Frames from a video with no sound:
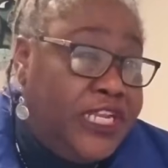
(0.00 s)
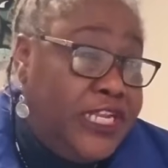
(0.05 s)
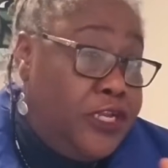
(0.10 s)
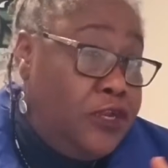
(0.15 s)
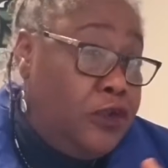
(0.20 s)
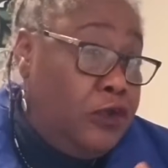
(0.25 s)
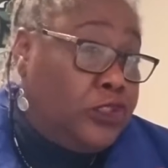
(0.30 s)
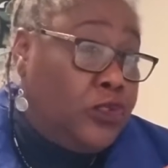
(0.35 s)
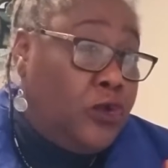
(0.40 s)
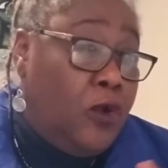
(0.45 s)

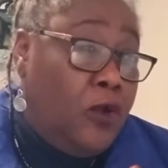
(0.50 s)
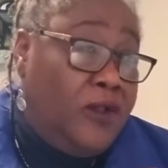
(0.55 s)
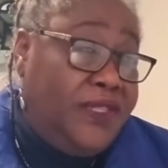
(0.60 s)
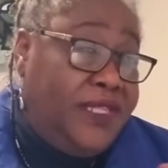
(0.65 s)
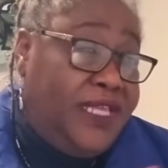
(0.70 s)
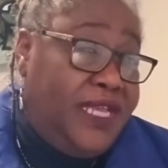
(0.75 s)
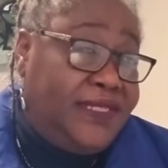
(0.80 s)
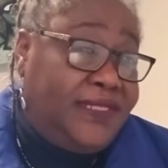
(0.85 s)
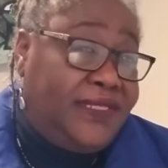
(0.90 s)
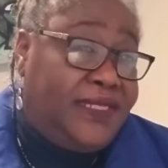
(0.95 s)
did not call
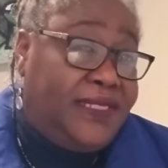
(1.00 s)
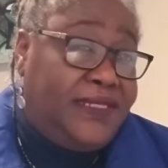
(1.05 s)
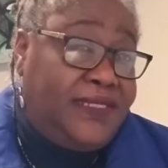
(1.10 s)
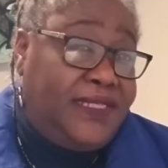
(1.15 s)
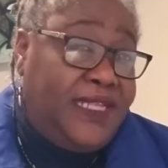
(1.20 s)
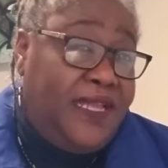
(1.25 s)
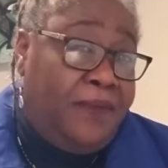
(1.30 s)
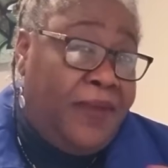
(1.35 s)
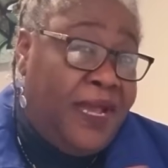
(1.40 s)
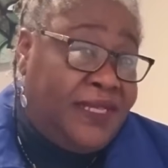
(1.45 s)
their
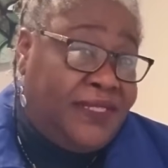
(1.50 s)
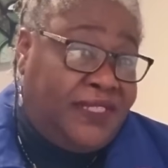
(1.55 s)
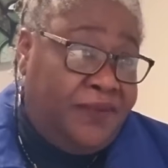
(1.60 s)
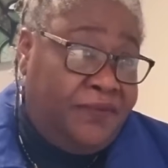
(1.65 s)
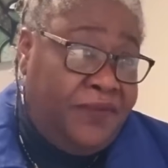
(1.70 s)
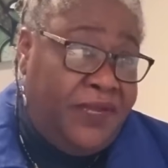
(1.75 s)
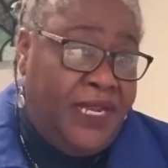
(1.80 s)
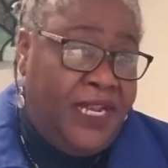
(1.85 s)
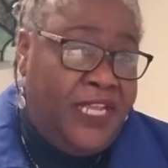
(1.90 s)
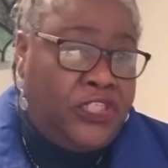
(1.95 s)
system
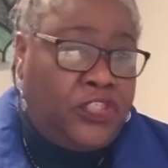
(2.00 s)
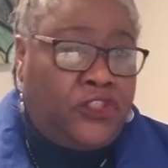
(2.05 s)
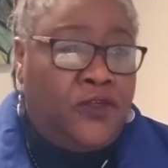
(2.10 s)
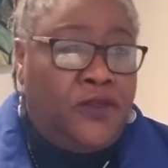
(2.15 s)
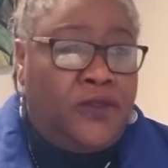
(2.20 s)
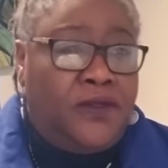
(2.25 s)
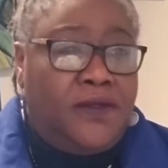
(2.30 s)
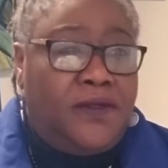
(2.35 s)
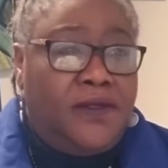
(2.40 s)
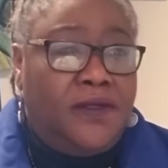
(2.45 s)

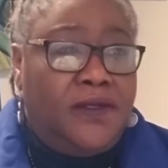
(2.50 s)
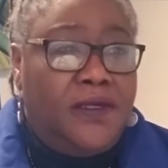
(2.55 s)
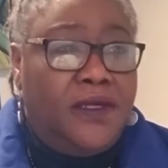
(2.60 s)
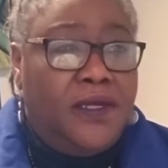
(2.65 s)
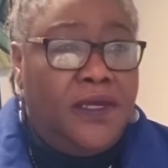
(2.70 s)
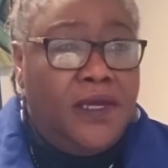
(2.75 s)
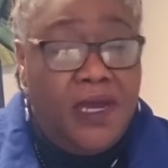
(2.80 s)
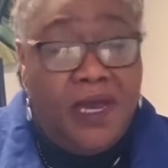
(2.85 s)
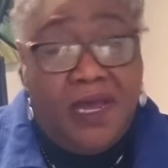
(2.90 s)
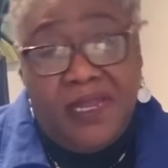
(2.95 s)
assimilation,
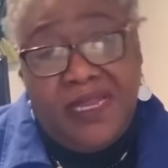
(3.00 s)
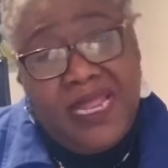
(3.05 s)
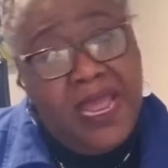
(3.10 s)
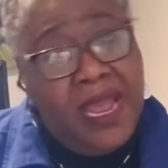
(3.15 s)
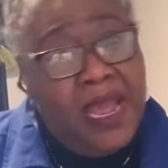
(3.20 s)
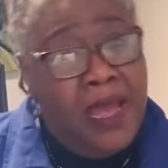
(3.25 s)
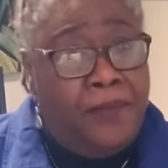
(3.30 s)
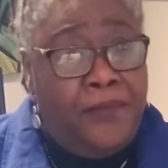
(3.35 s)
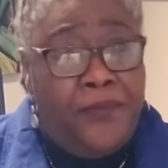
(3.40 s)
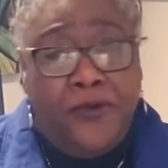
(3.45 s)

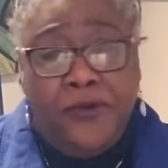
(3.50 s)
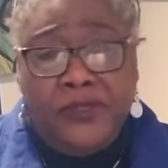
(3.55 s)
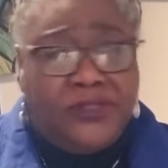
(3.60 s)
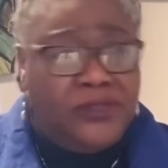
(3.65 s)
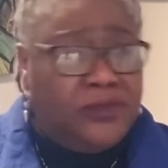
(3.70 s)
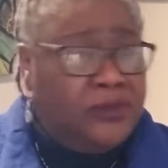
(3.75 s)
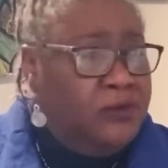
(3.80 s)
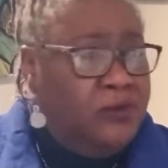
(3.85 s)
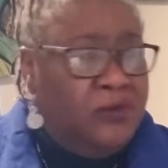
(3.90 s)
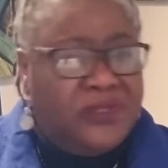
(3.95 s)
their
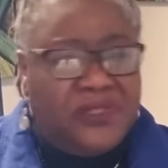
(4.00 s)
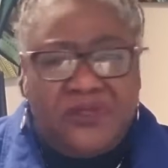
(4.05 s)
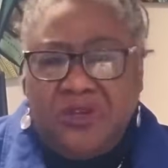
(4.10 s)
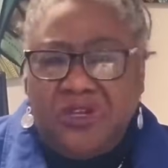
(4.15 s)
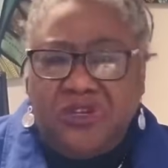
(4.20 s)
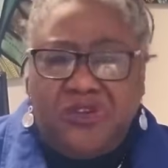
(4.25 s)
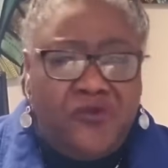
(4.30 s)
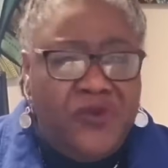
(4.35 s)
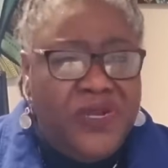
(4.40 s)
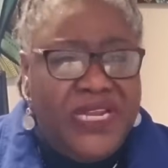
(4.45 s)
approach was
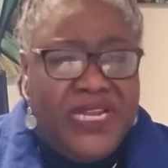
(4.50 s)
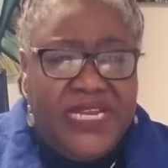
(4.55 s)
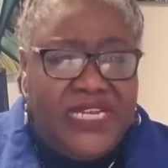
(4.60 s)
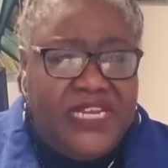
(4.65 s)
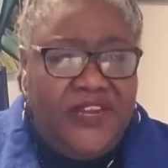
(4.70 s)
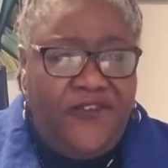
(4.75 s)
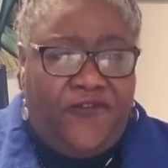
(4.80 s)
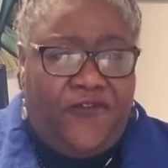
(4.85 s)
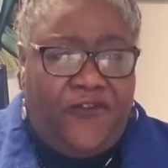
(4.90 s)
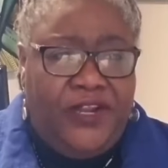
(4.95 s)
not really
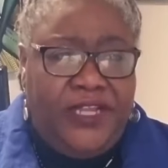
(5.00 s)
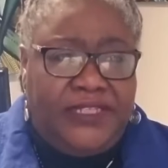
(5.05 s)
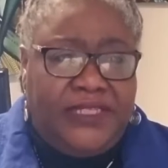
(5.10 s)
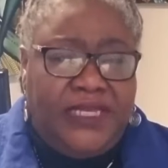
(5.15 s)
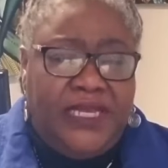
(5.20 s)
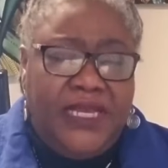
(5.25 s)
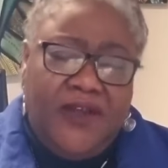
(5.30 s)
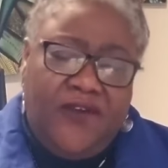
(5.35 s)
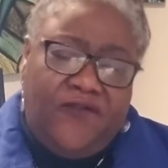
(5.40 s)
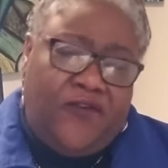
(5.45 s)
different
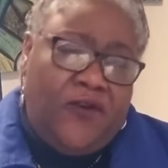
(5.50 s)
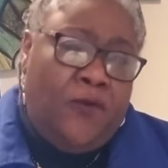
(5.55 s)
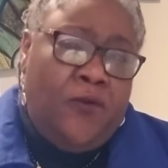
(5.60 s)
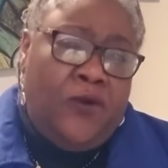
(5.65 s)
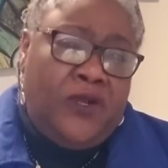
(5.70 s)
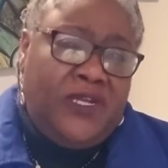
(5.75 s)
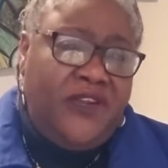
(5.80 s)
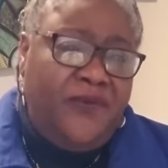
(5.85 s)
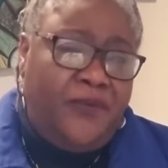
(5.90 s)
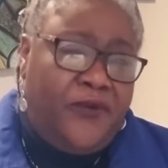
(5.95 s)
from
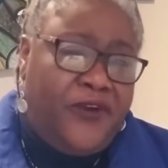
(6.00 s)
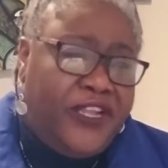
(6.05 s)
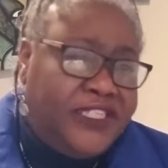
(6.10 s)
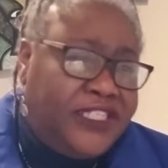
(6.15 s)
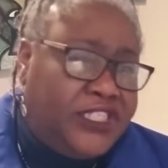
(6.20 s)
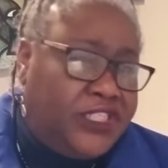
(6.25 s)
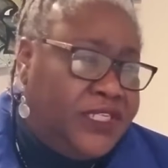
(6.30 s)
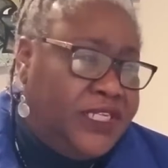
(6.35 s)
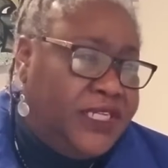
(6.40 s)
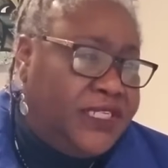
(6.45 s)
what the
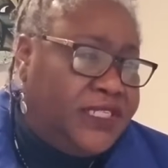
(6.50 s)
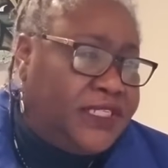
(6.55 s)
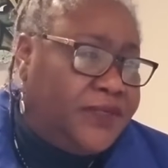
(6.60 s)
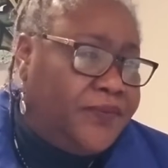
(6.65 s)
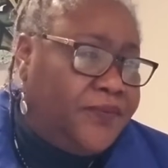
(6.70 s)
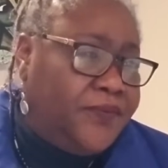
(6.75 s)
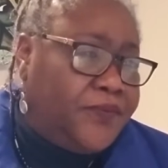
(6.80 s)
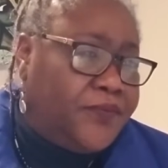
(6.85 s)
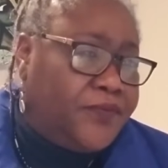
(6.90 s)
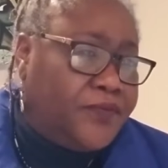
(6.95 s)
French did.
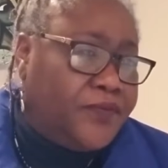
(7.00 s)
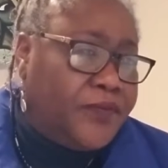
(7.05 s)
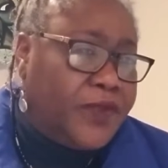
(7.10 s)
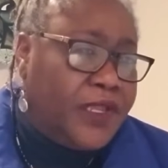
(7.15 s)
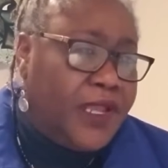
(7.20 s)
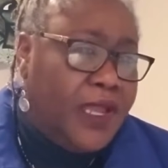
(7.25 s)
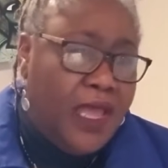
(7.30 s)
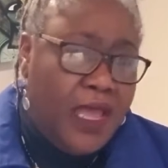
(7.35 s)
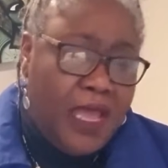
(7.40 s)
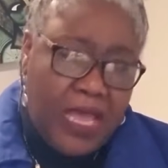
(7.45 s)

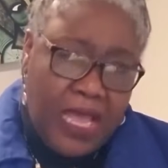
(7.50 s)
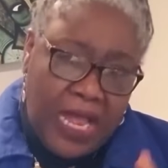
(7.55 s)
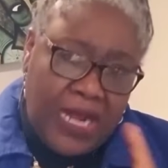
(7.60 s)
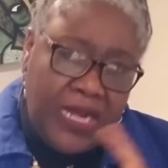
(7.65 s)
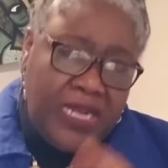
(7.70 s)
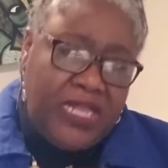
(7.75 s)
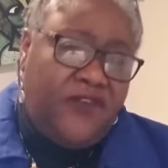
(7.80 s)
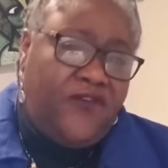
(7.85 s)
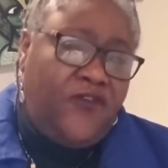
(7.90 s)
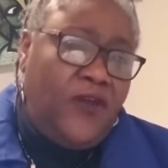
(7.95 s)

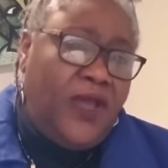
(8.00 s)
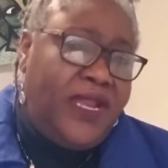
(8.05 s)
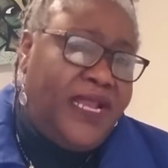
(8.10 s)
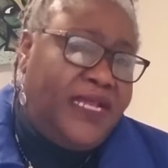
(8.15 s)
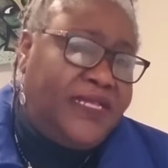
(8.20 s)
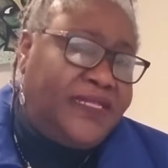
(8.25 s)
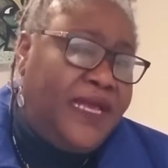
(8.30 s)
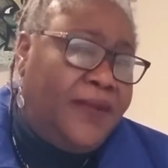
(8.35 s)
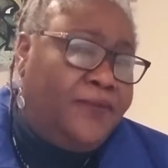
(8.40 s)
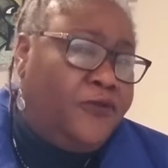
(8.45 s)
I'll give you an
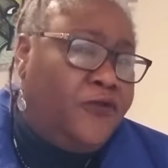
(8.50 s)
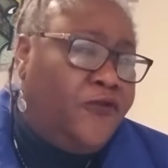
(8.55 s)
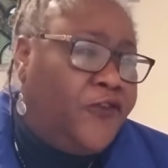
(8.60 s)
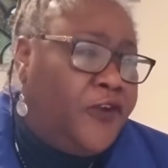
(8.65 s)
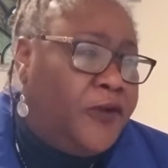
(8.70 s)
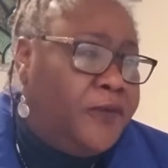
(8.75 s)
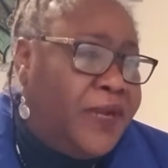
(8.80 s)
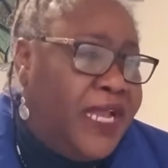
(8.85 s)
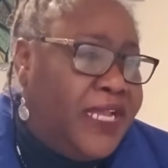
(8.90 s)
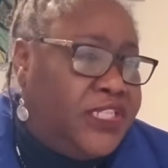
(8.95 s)
example
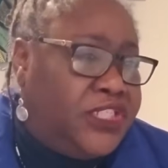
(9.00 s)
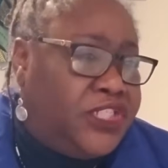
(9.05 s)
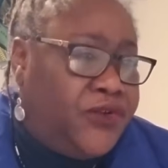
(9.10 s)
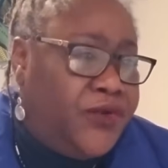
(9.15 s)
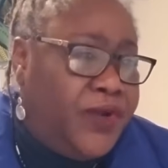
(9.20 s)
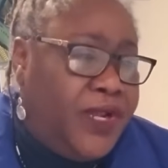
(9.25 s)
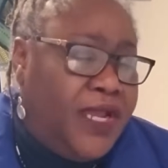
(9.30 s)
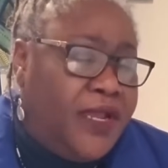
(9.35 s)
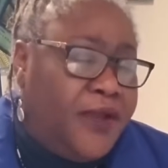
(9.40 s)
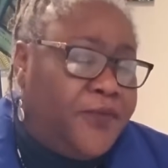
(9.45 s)
from
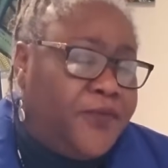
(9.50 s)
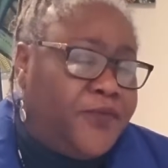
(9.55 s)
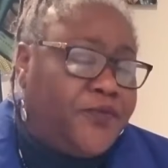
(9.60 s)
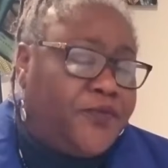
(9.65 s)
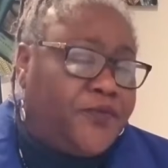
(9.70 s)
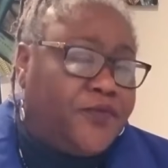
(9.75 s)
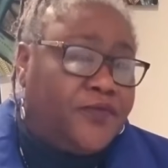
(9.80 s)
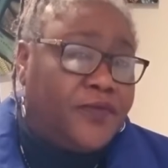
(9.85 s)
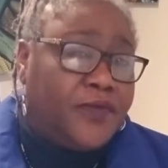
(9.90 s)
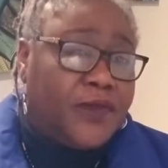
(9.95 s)
Nigeria.
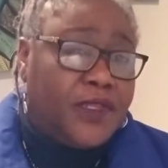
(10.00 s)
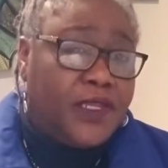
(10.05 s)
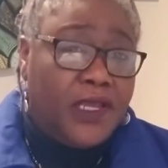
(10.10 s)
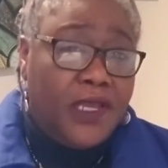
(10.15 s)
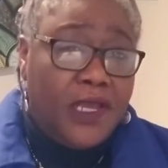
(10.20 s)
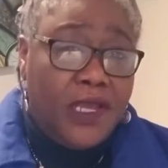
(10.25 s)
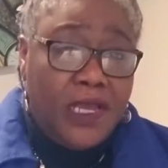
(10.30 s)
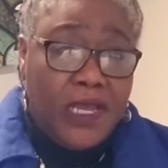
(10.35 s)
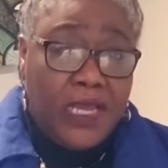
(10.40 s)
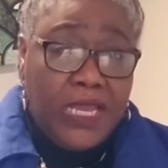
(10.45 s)

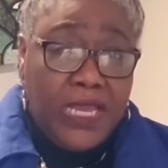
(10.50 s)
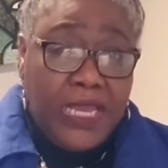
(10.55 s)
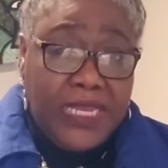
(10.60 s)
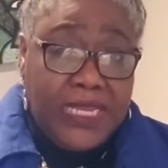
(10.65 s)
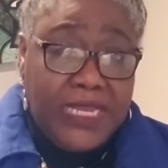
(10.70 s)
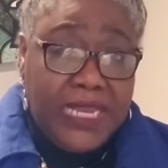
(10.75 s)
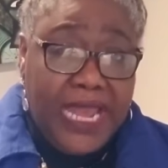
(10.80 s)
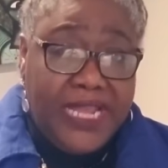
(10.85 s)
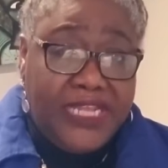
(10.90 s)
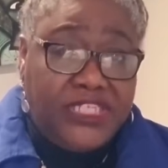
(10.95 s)

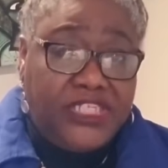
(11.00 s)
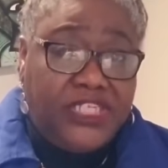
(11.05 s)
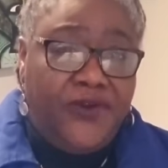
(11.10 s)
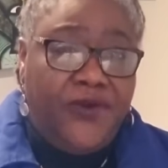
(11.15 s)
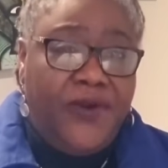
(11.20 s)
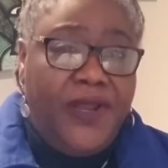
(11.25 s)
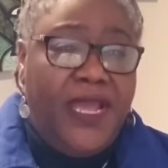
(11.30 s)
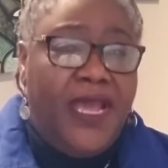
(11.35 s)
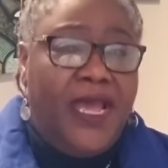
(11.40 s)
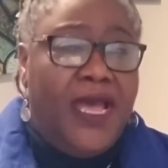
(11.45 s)
In
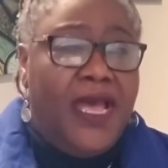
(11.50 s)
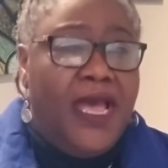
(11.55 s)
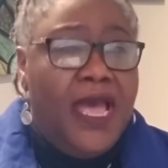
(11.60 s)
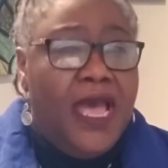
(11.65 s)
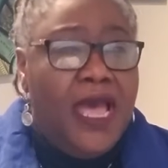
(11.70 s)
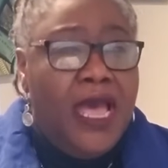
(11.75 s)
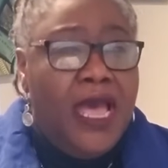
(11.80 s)
Nigeria,